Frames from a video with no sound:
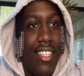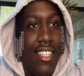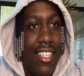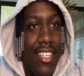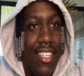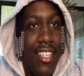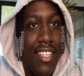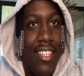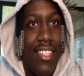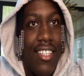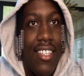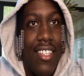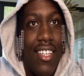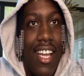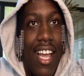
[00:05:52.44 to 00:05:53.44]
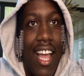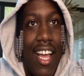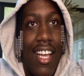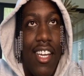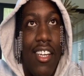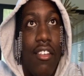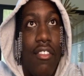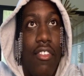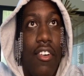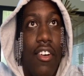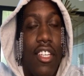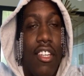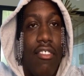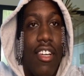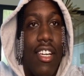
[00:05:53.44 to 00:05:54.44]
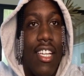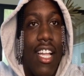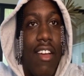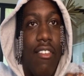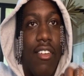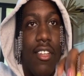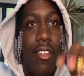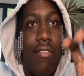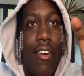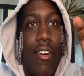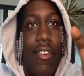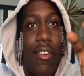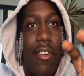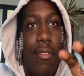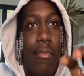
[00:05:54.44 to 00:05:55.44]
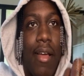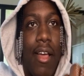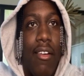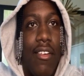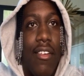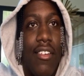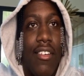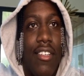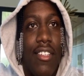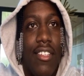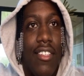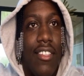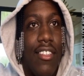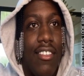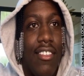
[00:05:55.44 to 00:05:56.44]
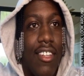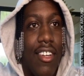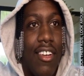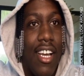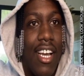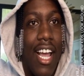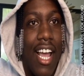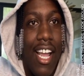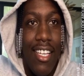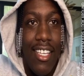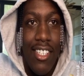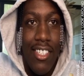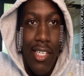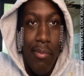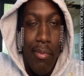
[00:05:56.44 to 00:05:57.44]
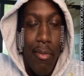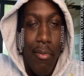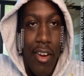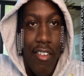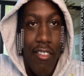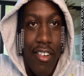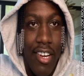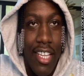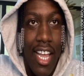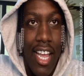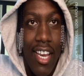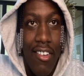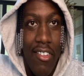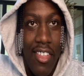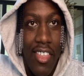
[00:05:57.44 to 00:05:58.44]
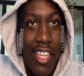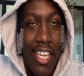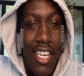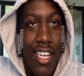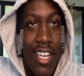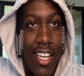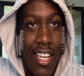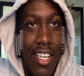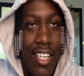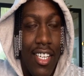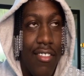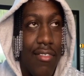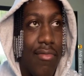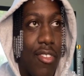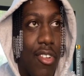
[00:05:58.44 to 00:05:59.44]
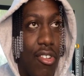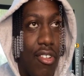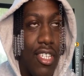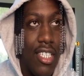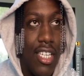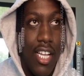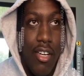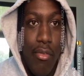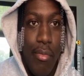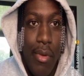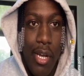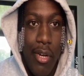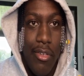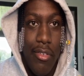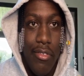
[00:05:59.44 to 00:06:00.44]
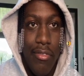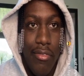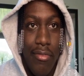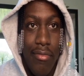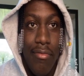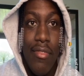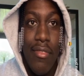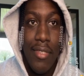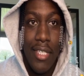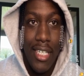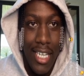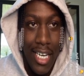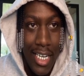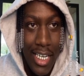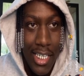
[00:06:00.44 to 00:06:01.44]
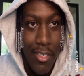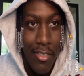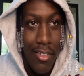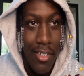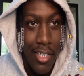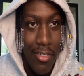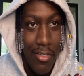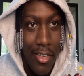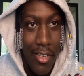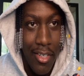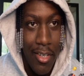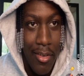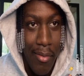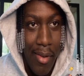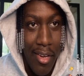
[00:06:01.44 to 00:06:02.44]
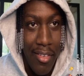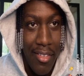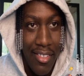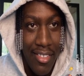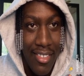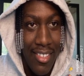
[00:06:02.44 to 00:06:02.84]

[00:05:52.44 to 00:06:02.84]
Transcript: Yeah, I couldn't afford the ring light with the vertical mount, so I got the cheaper ring light with the uh, horizontal mount because I couldn't afford the vertical mount.